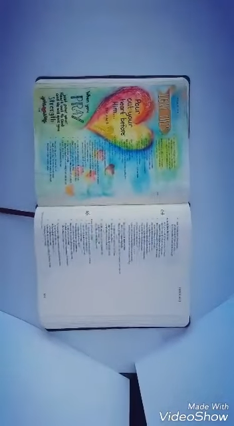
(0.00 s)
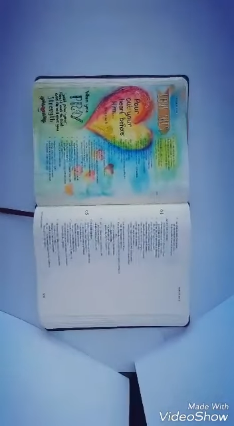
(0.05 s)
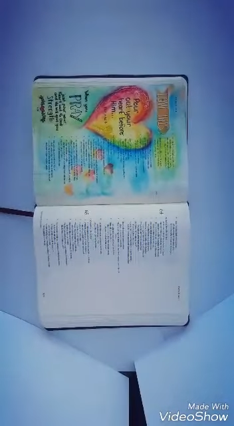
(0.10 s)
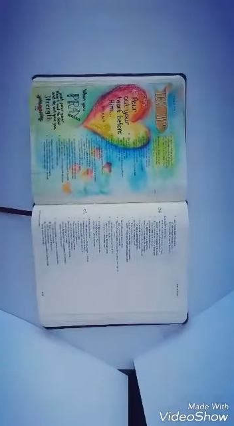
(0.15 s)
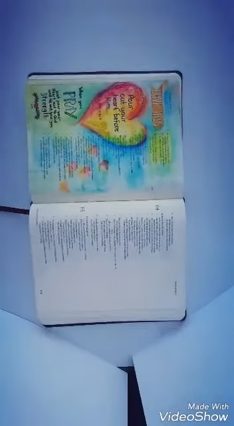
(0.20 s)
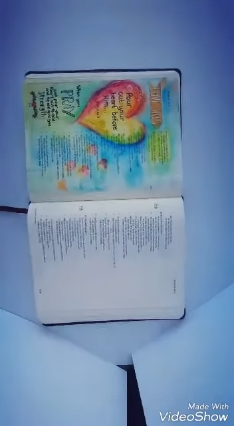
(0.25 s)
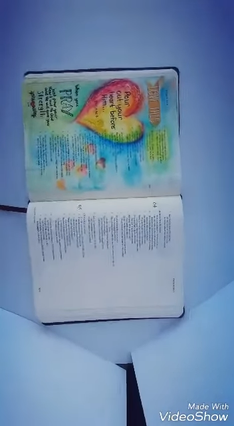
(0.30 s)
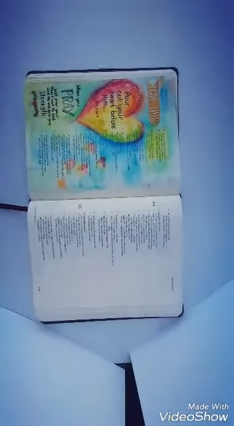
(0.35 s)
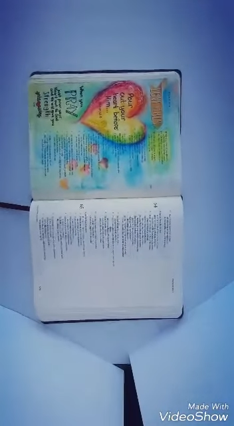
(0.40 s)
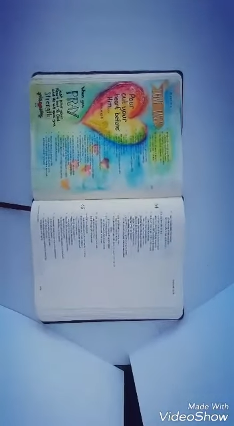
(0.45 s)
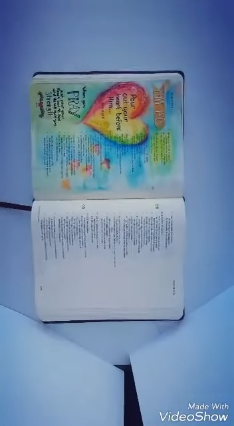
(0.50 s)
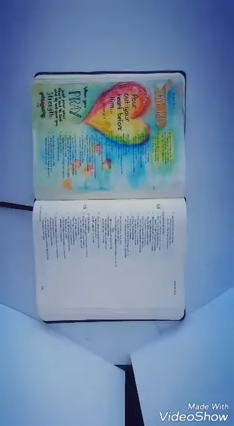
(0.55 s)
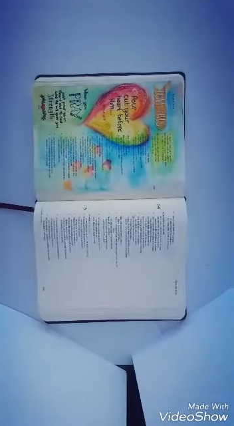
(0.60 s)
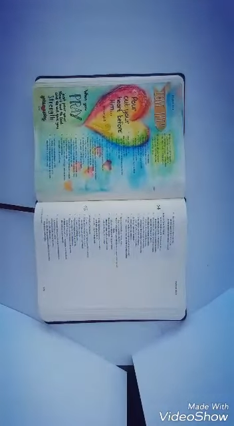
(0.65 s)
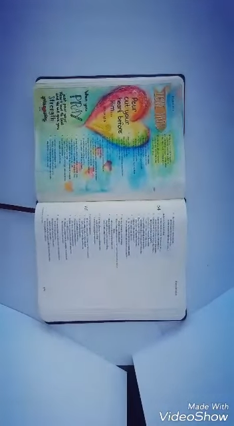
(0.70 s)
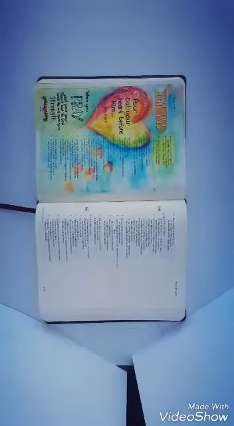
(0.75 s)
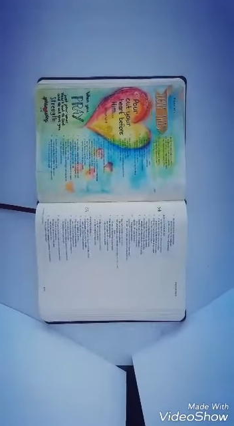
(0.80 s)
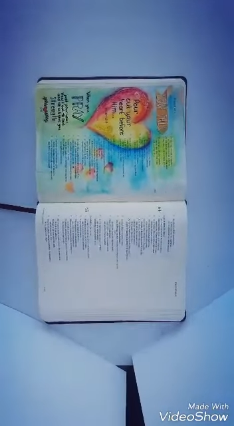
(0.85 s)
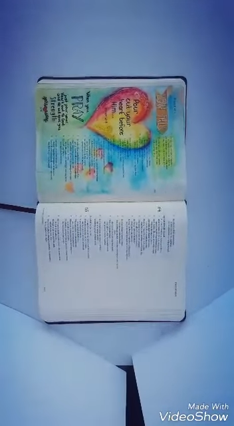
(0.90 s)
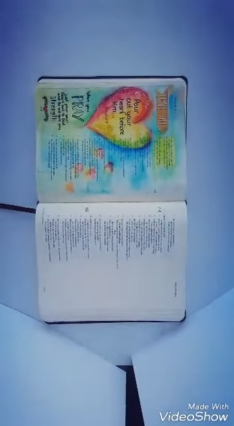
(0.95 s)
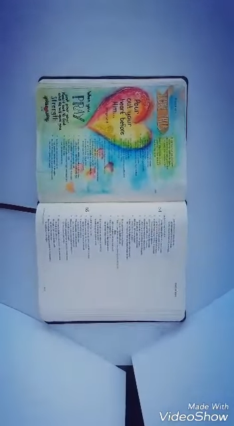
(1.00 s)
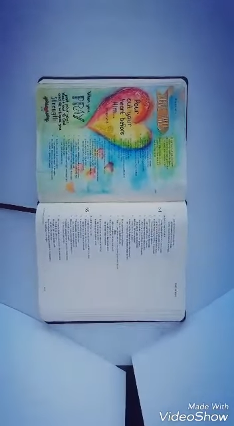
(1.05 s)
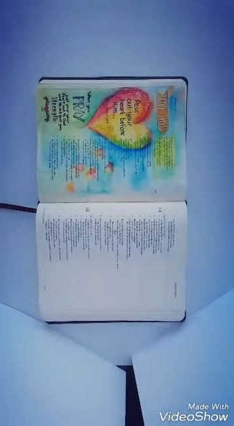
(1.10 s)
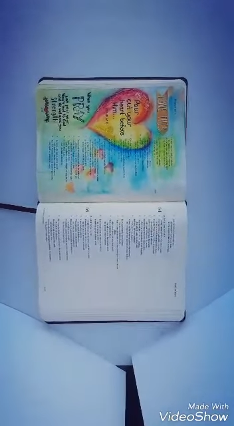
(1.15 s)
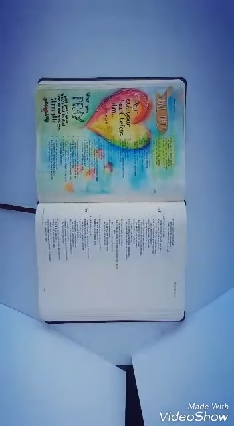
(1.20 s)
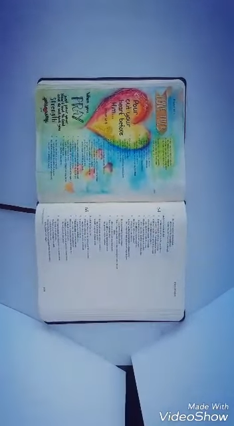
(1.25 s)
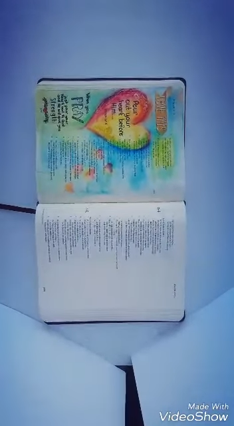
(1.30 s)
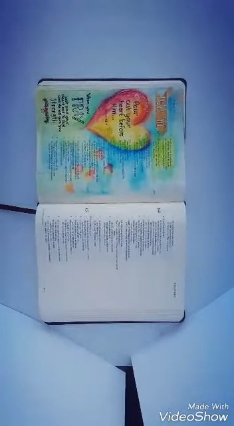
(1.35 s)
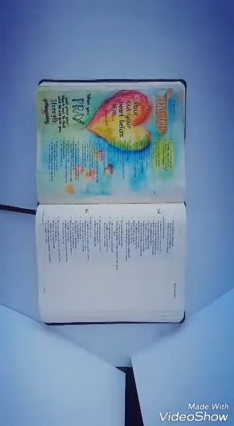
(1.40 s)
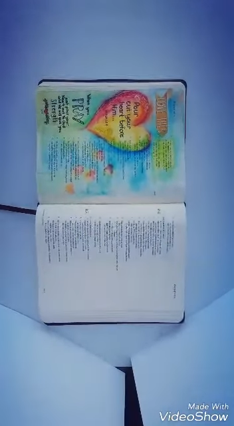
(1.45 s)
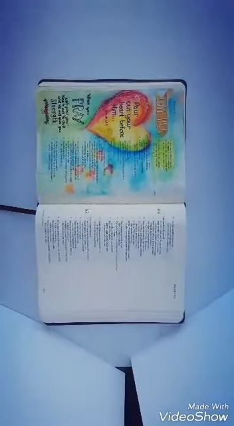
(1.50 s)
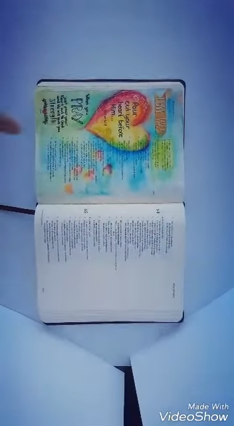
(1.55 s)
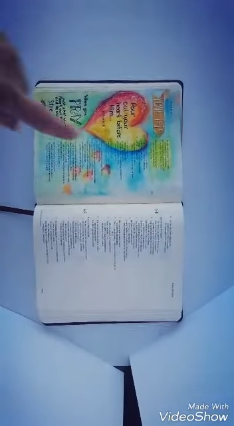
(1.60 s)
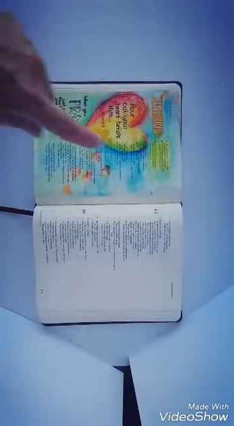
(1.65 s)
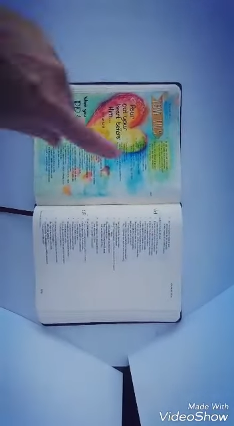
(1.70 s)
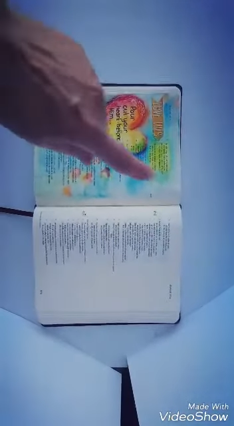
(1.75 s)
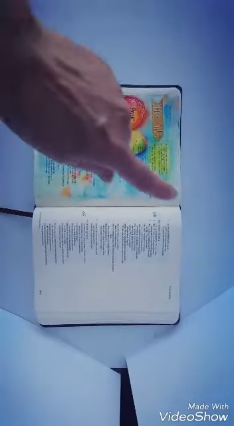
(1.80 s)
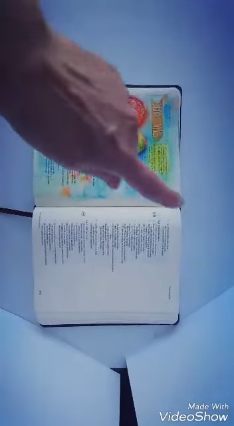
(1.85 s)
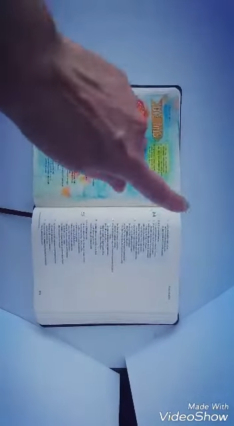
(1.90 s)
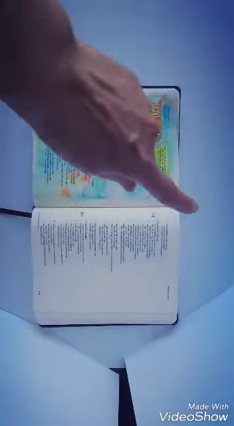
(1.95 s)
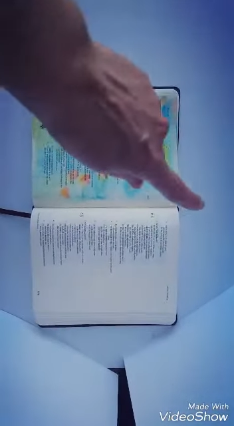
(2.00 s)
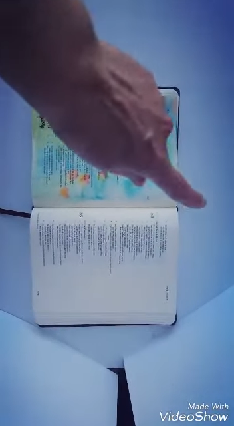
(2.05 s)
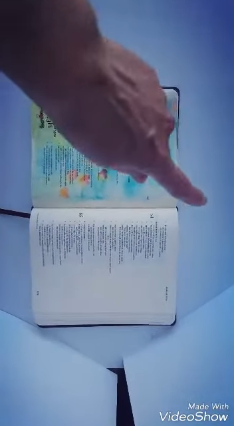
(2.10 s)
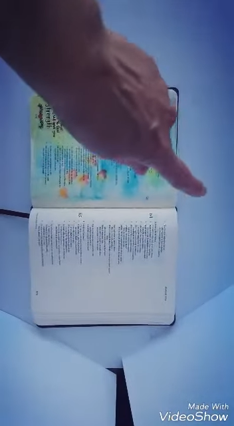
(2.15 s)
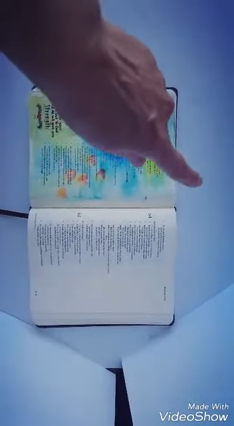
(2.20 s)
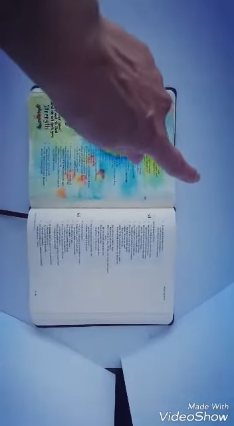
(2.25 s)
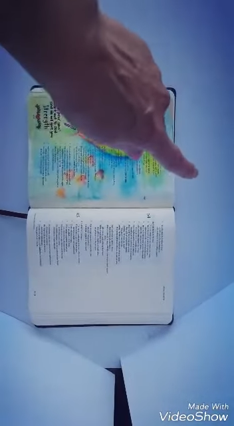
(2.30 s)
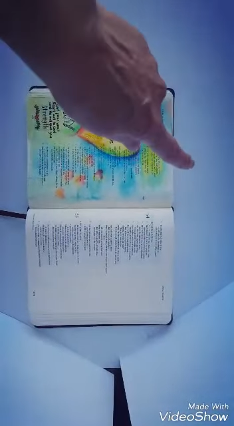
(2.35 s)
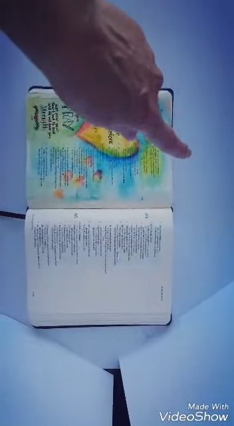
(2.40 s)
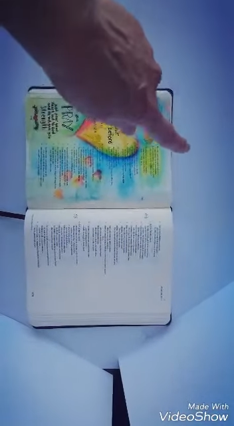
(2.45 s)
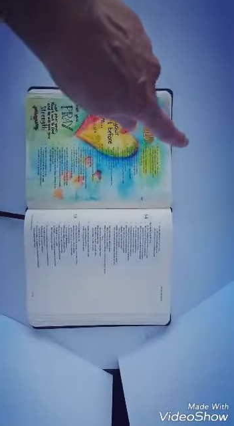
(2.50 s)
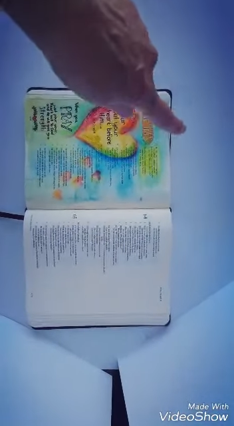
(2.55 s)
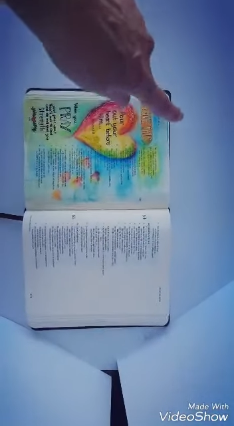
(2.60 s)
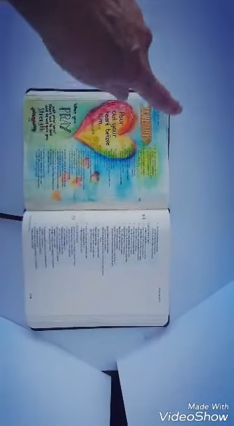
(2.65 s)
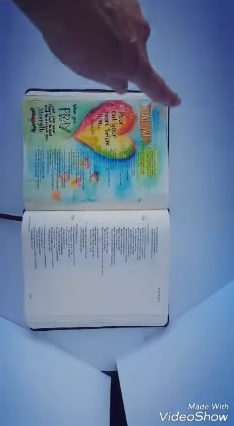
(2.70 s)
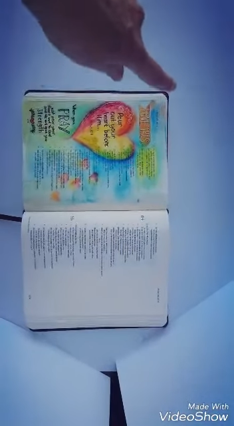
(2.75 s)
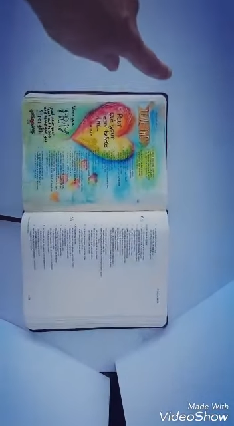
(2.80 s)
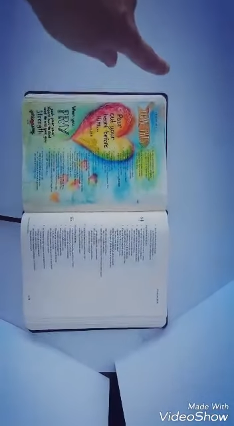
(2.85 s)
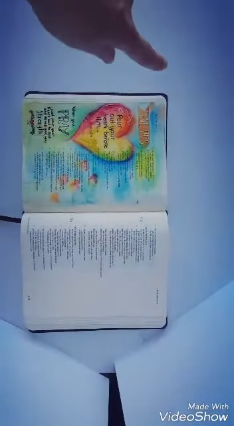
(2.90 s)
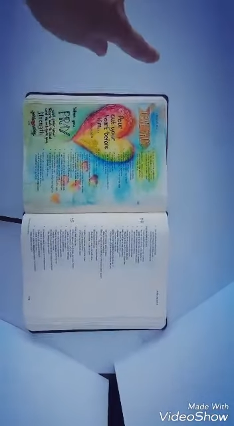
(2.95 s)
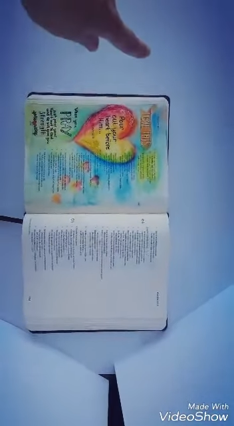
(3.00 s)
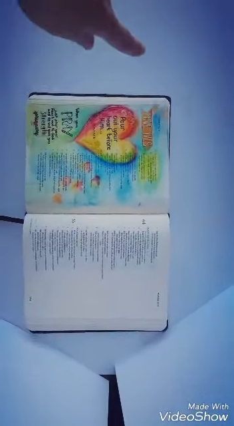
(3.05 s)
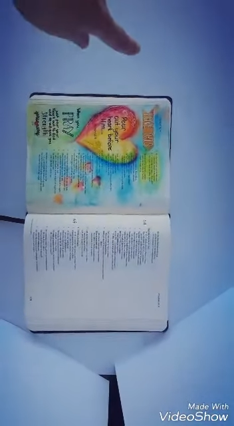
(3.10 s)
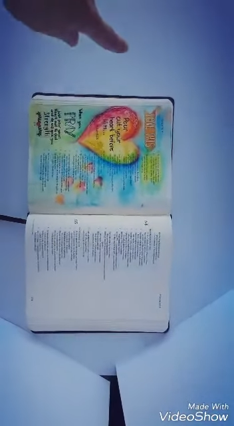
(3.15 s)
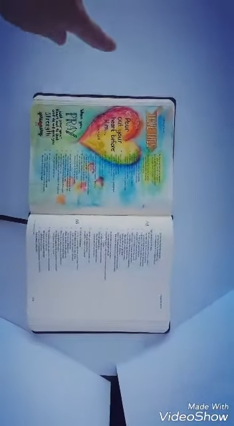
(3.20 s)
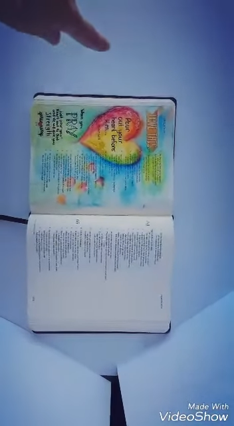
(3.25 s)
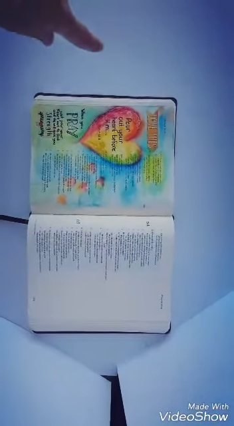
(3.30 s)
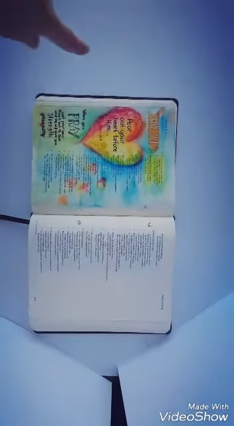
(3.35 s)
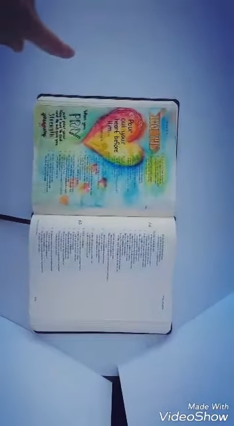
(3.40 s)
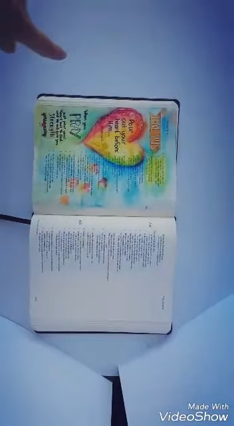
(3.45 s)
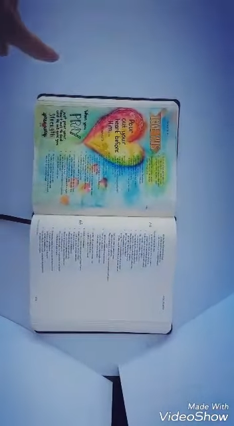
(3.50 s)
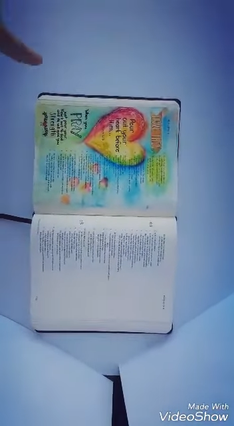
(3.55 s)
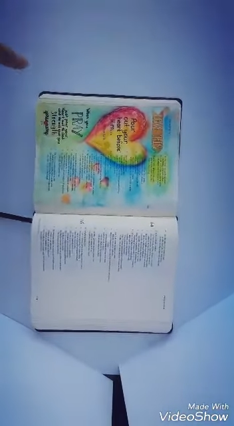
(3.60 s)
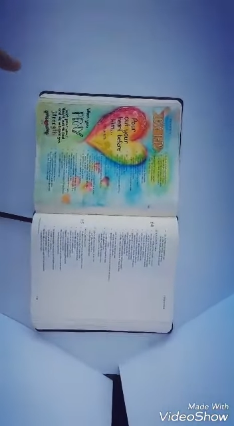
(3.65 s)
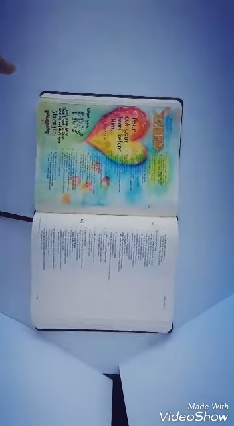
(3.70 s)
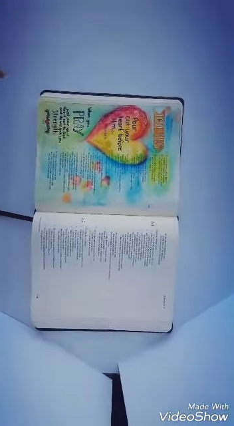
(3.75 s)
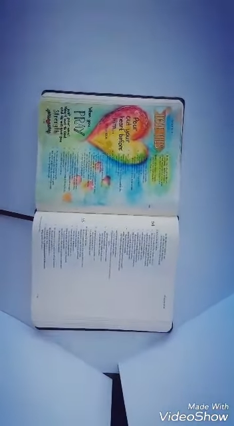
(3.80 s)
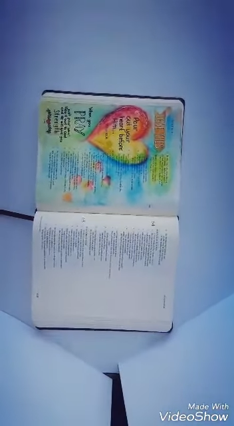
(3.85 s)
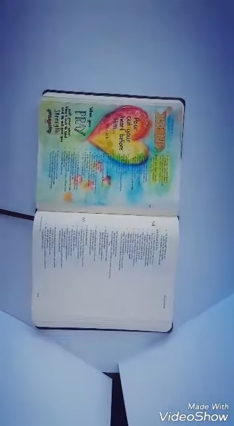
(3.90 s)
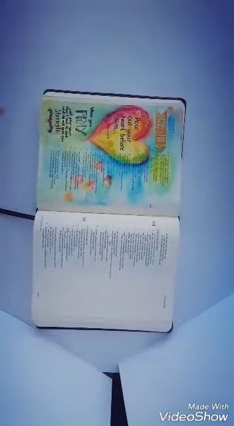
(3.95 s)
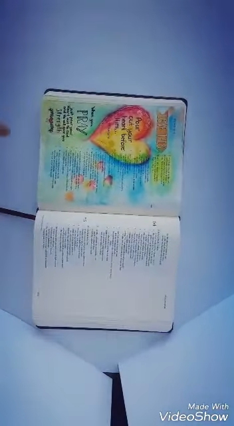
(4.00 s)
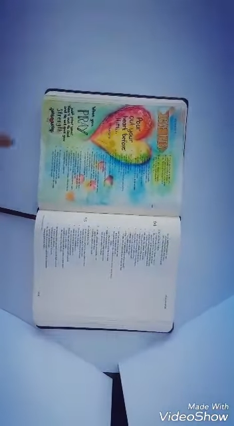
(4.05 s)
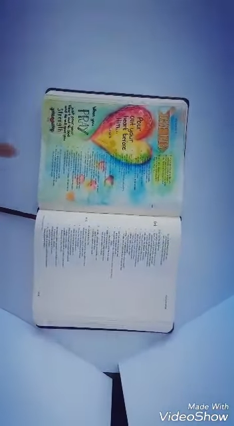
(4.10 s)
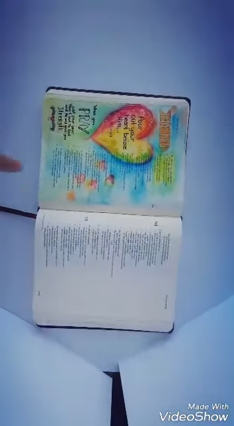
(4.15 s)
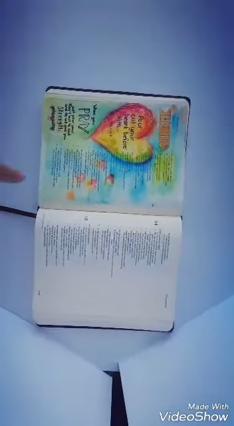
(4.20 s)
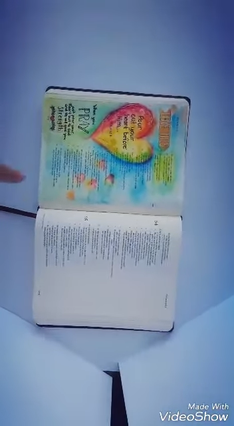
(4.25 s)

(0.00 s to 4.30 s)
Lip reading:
(no speaker visible)